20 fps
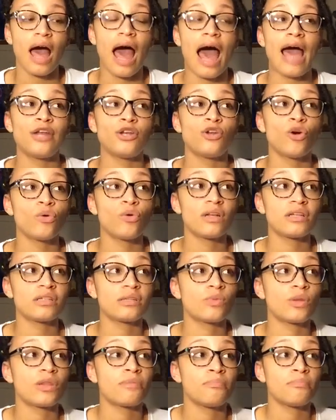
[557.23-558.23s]
I
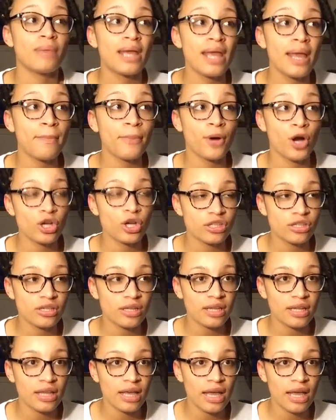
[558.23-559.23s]
noticed with me
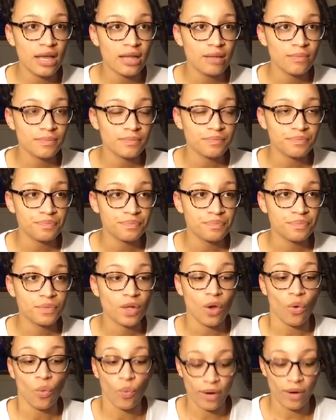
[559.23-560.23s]
personally,
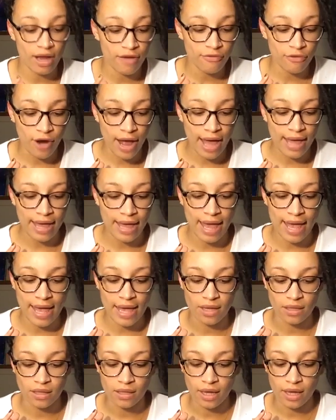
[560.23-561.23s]
whenever I
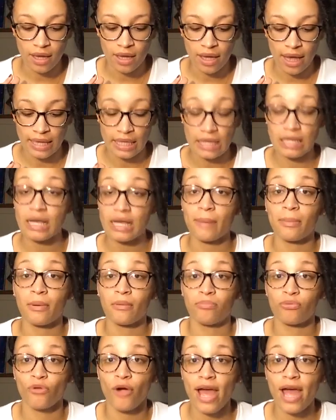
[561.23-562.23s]
ate any type
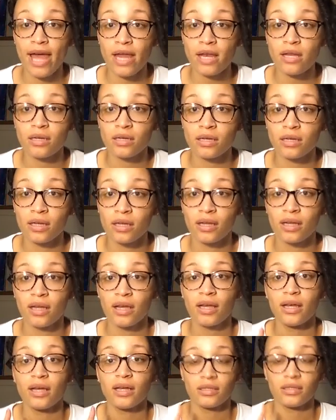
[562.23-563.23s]
of bread,
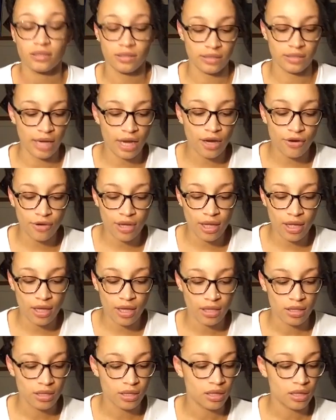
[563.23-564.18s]
dairy,